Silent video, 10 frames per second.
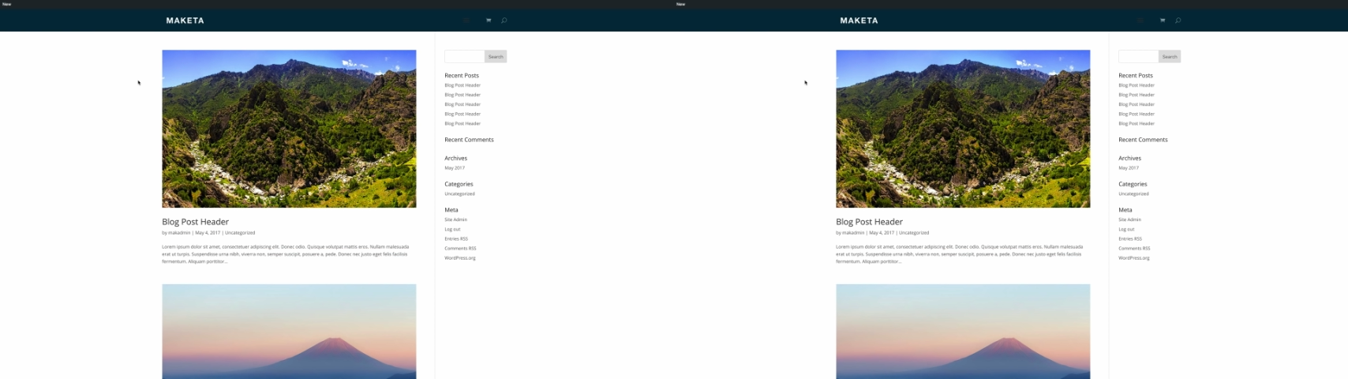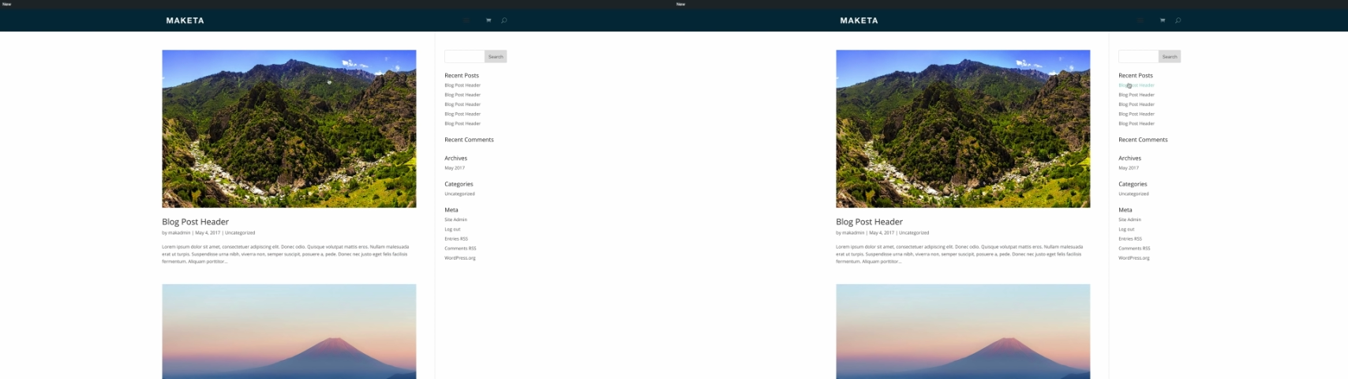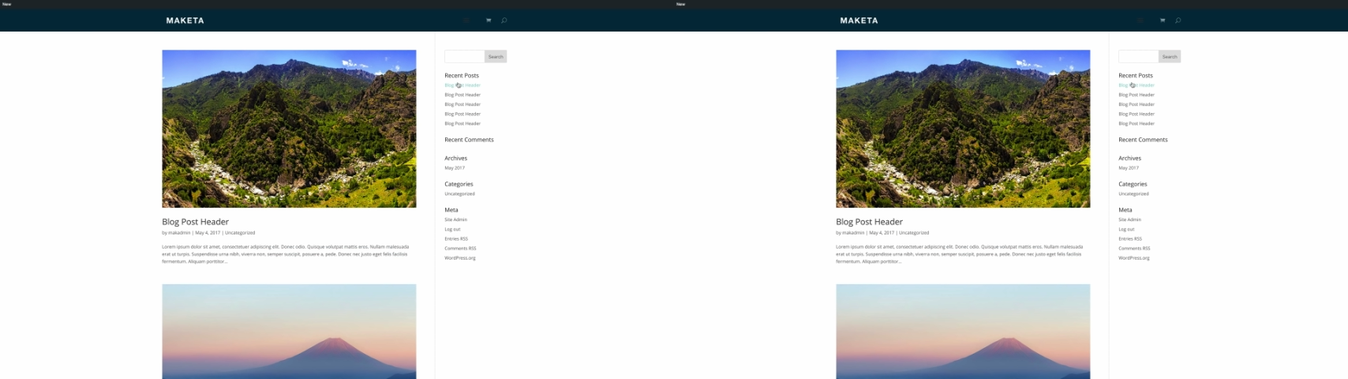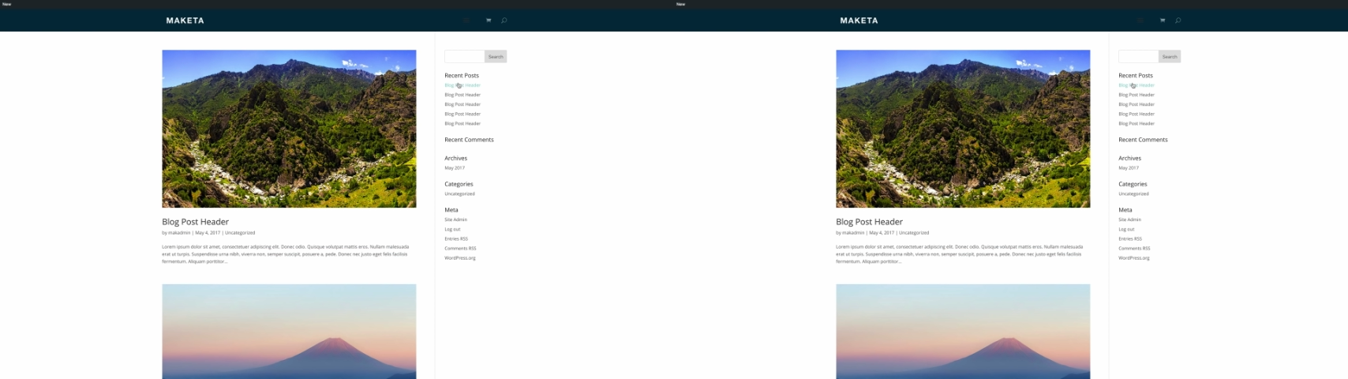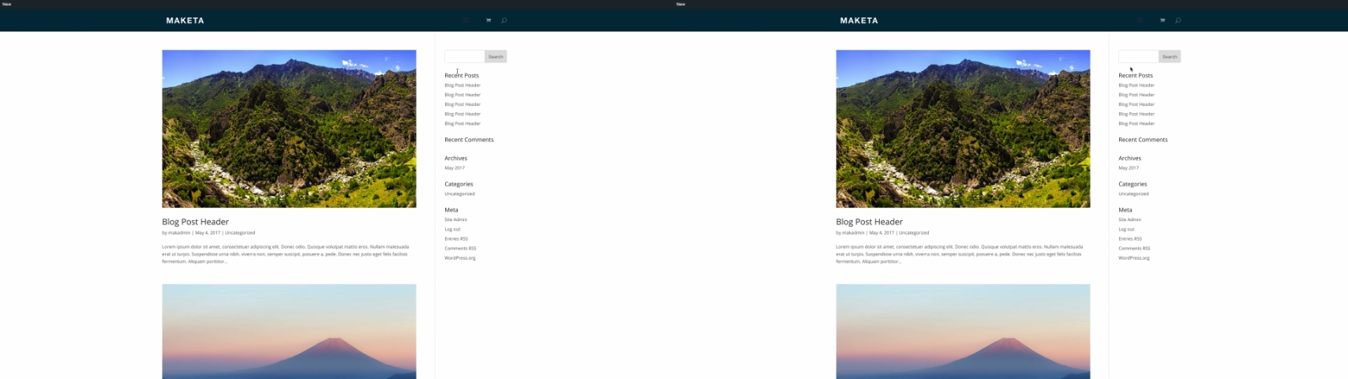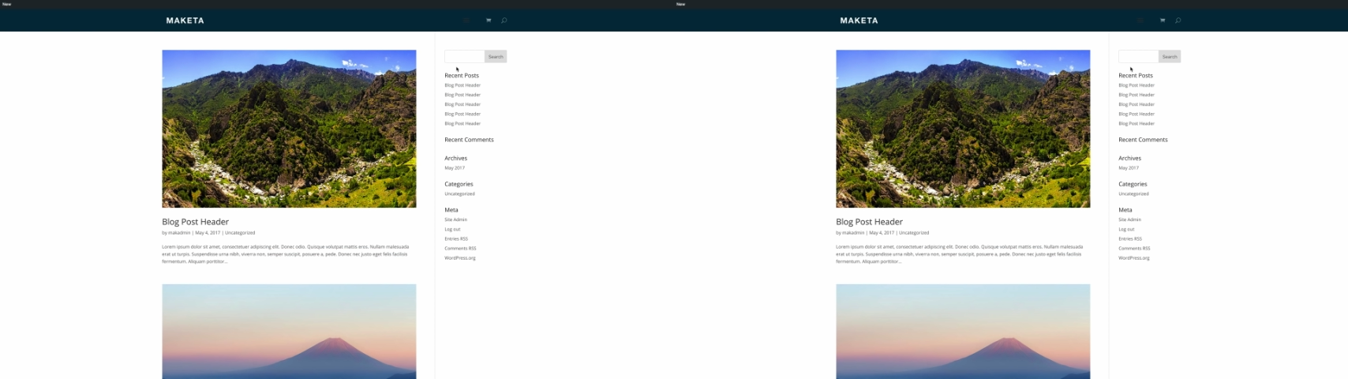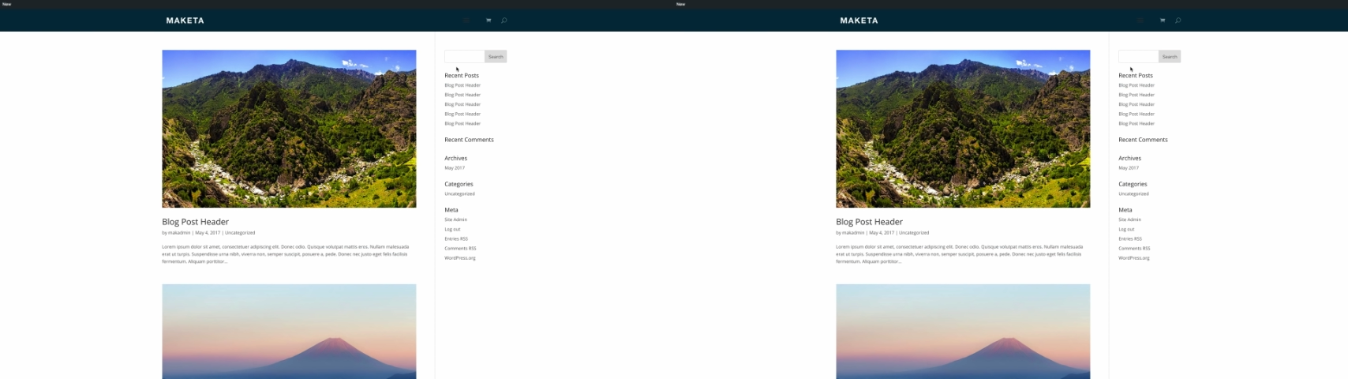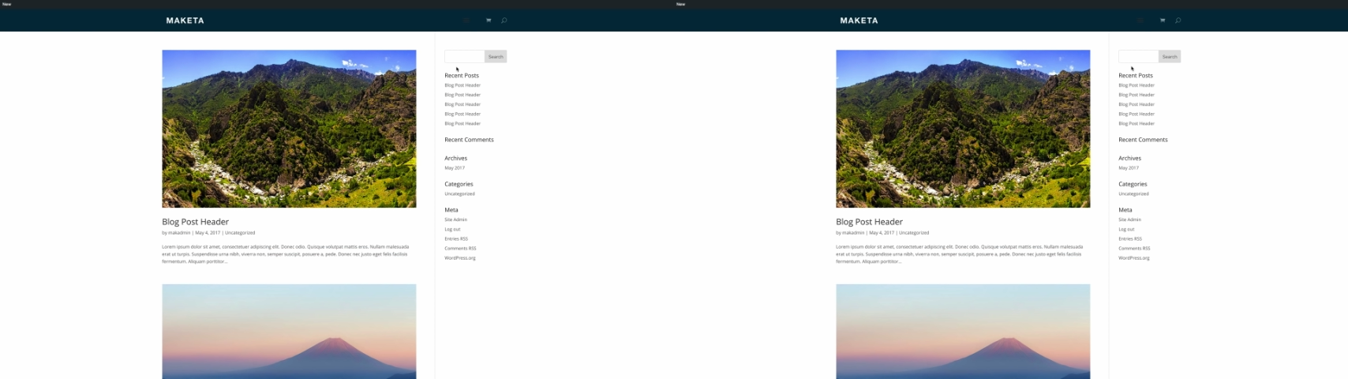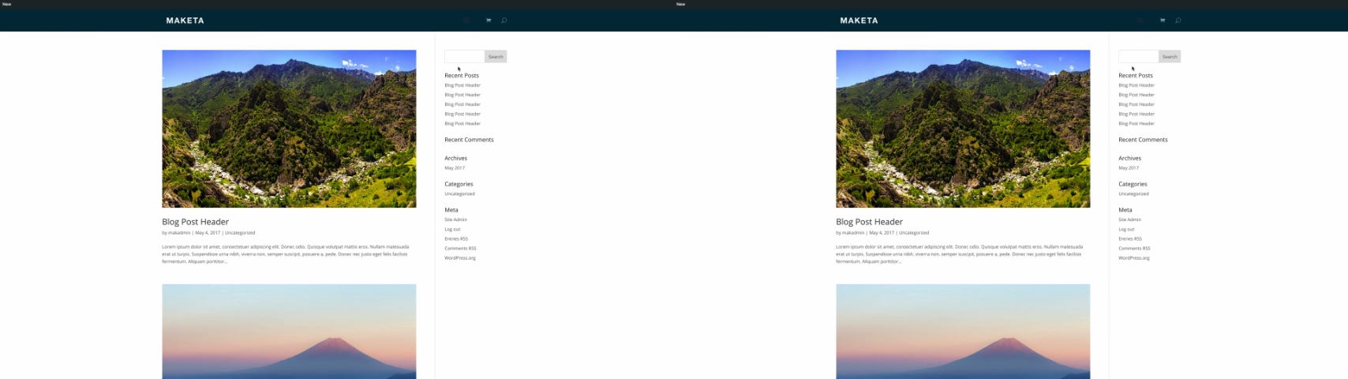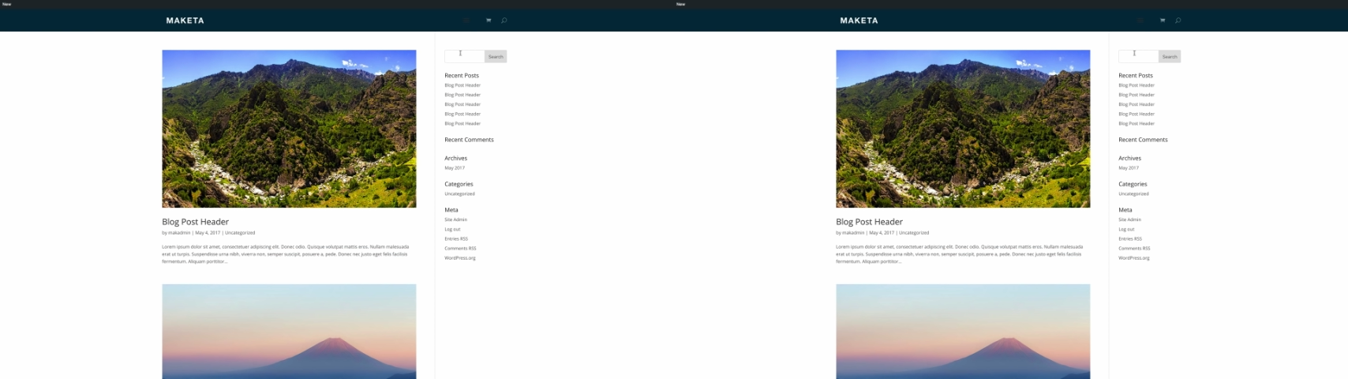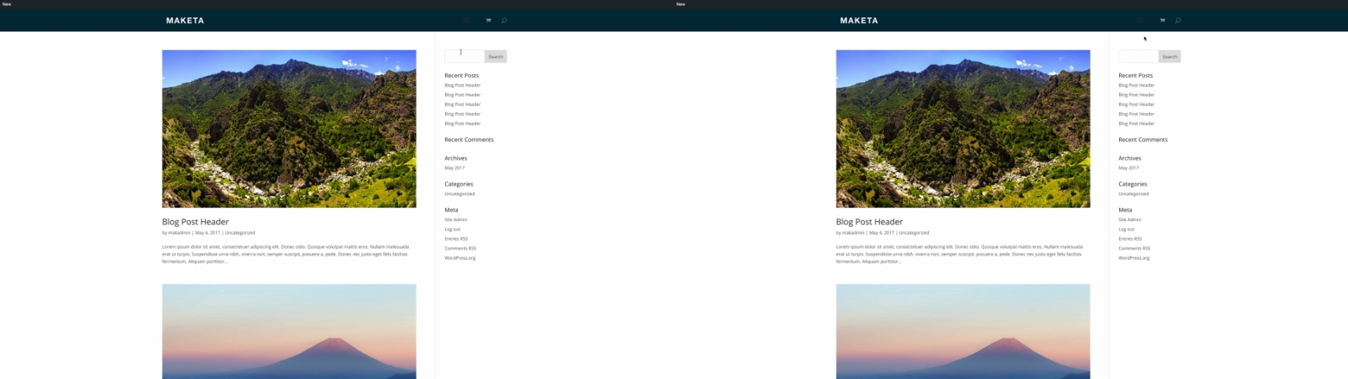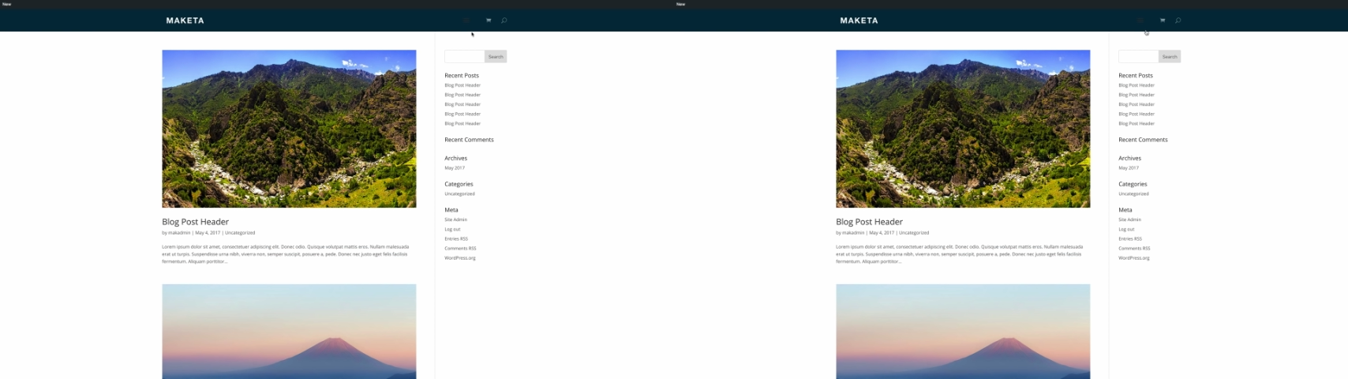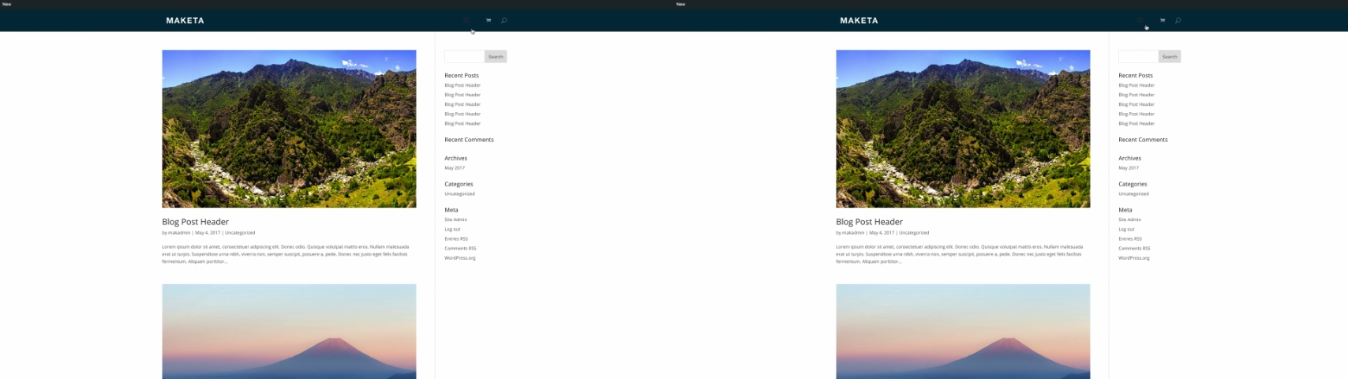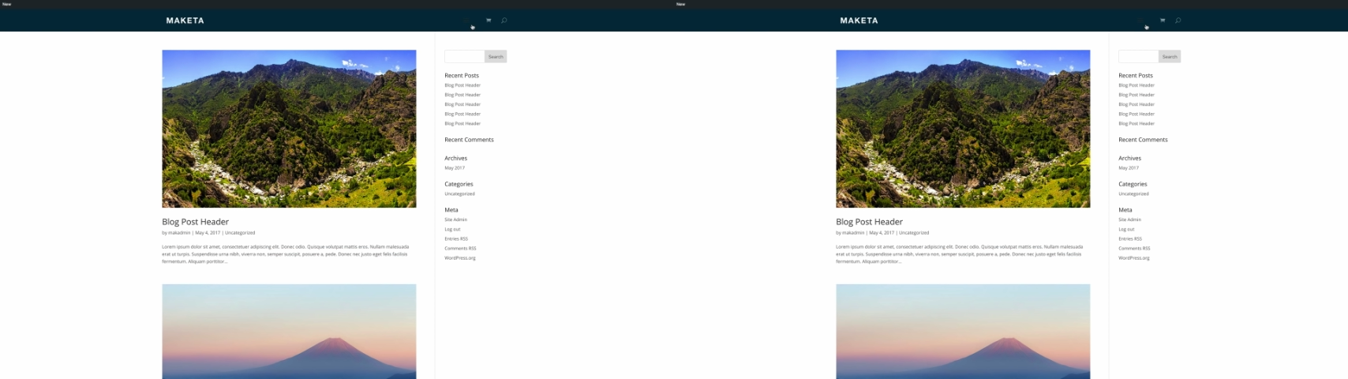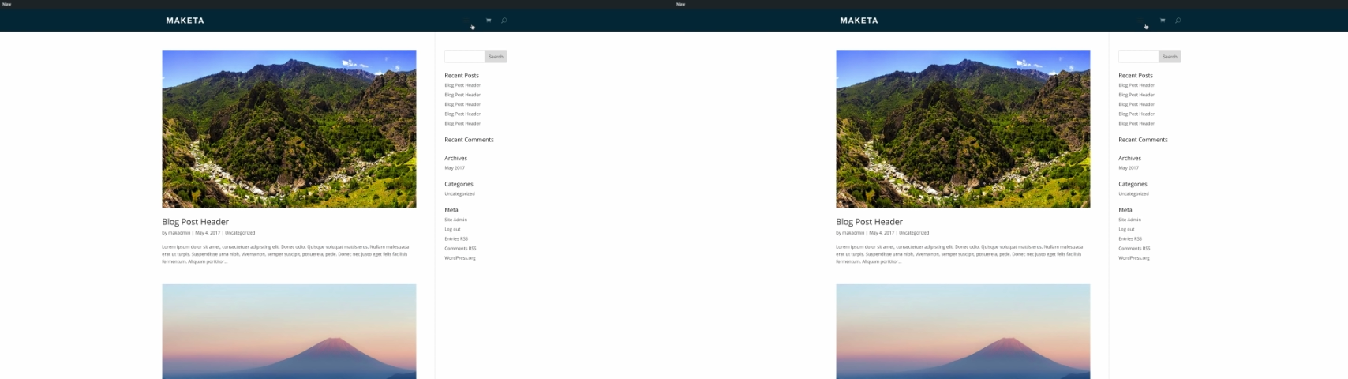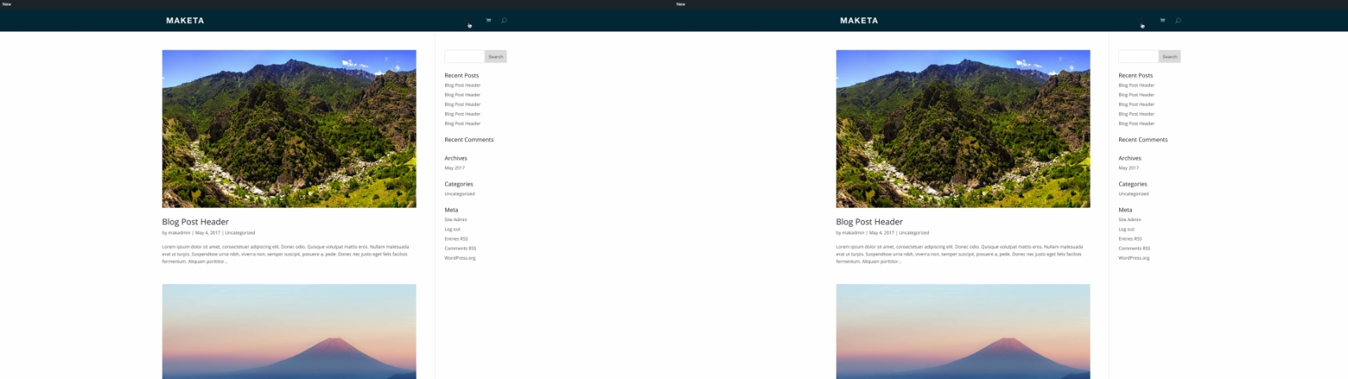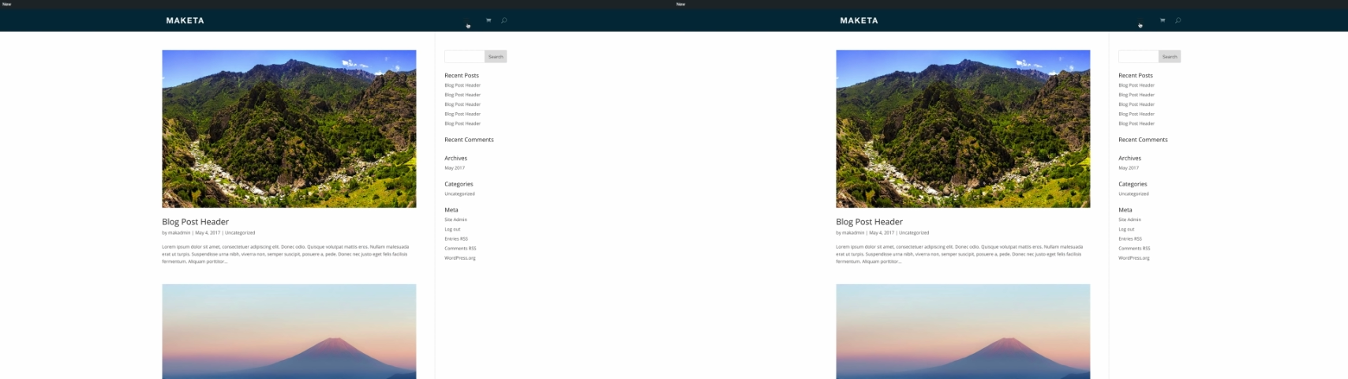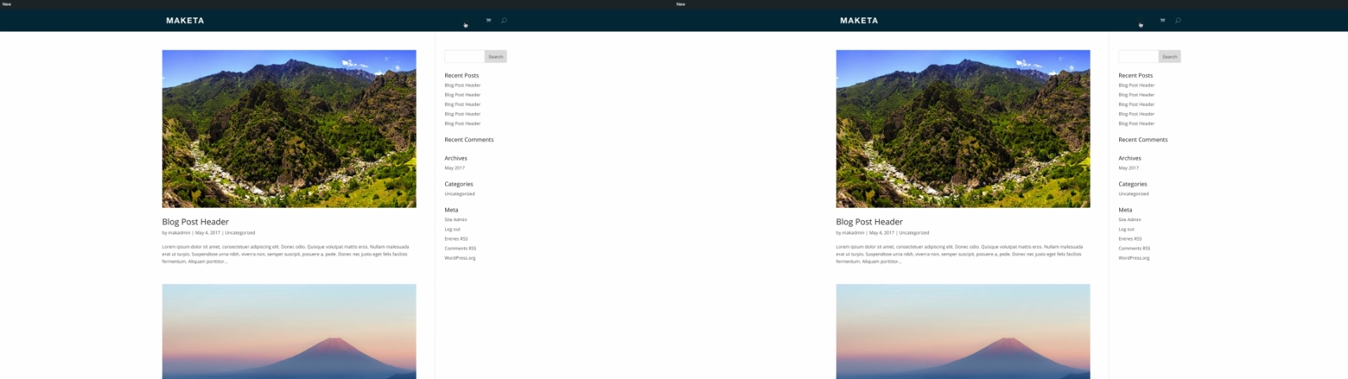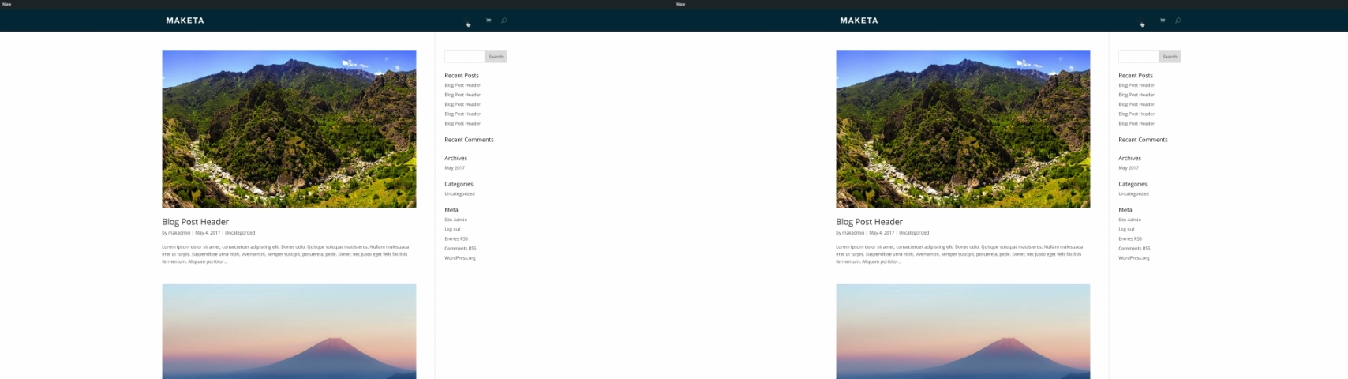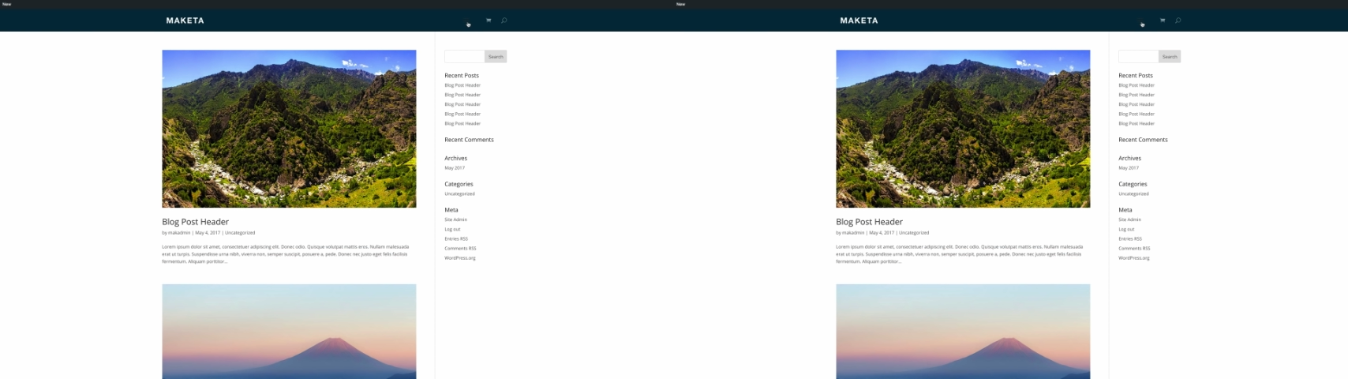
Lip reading: Nobody's mouth can be seen.